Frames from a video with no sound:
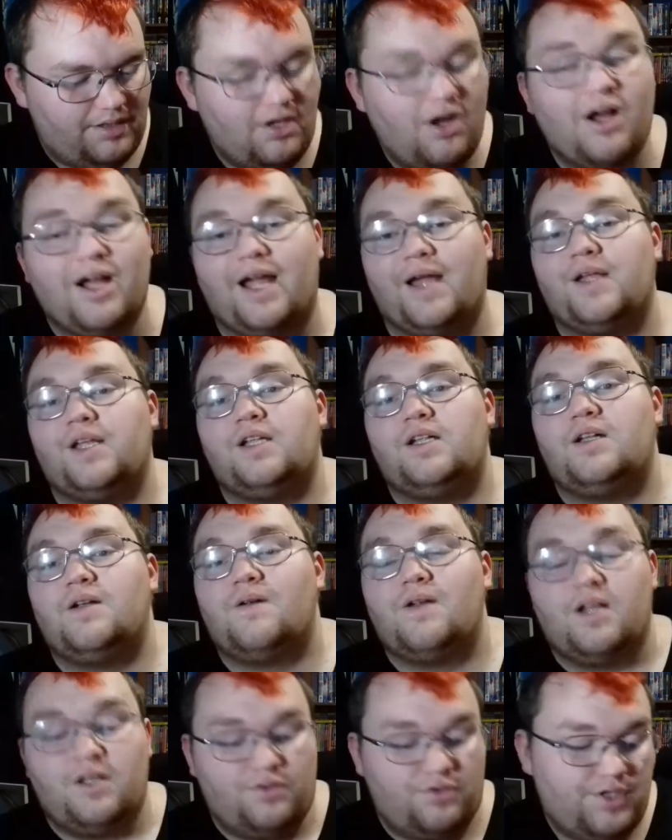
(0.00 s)
Okay,
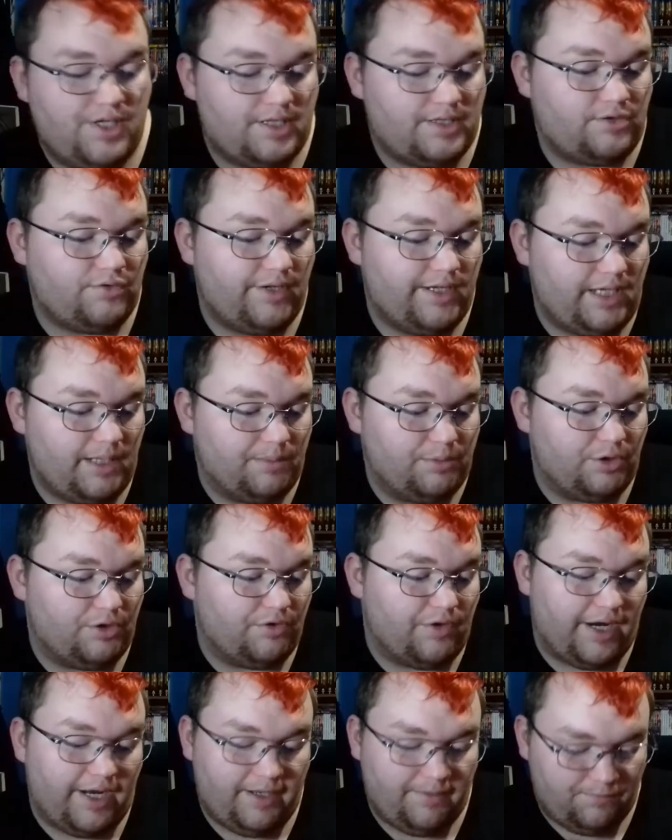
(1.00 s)
this 3D
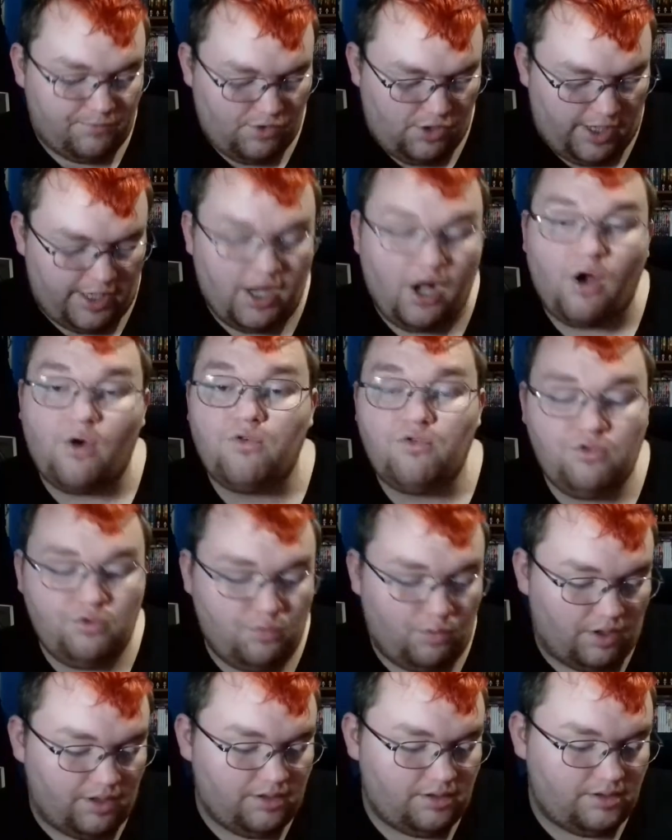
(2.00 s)
Blu-ray I owned
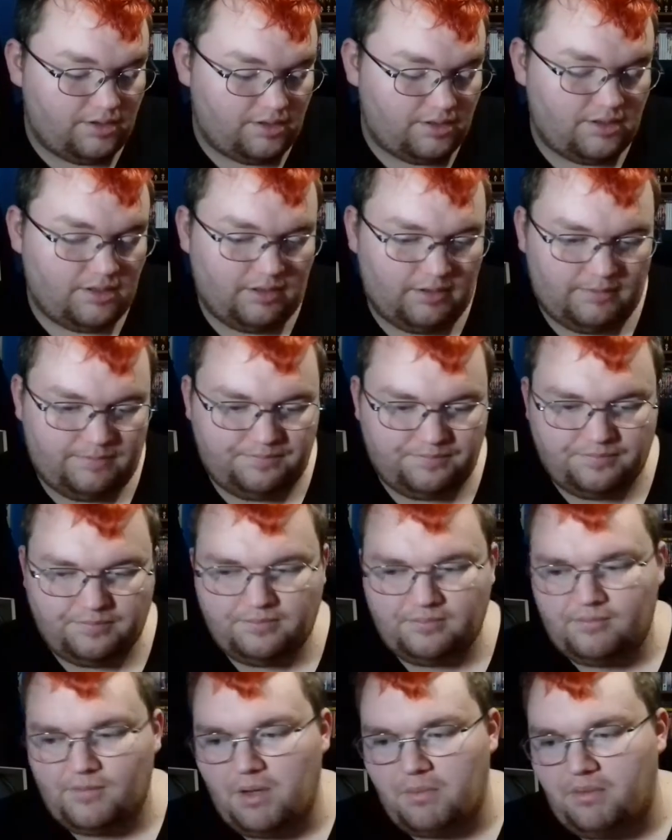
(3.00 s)
once
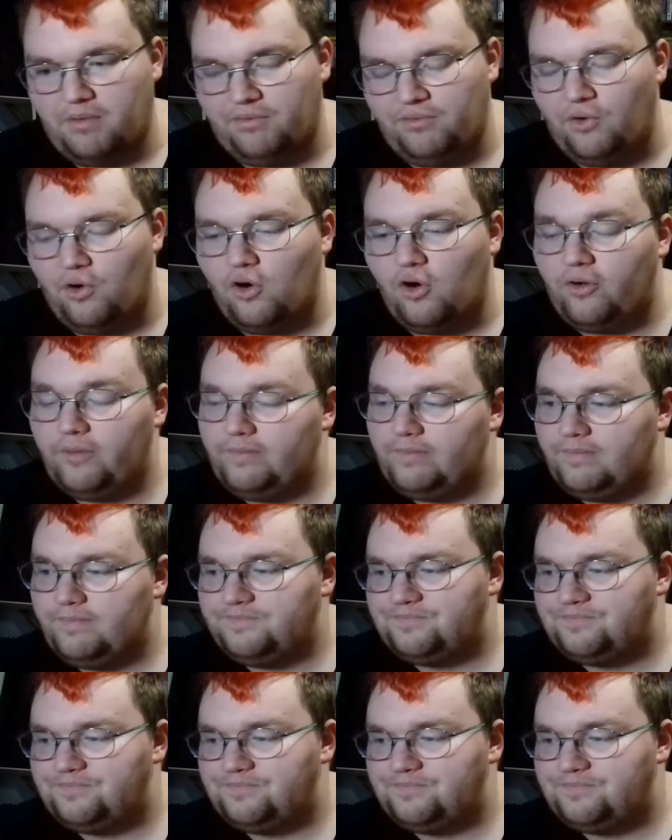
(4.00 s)
before,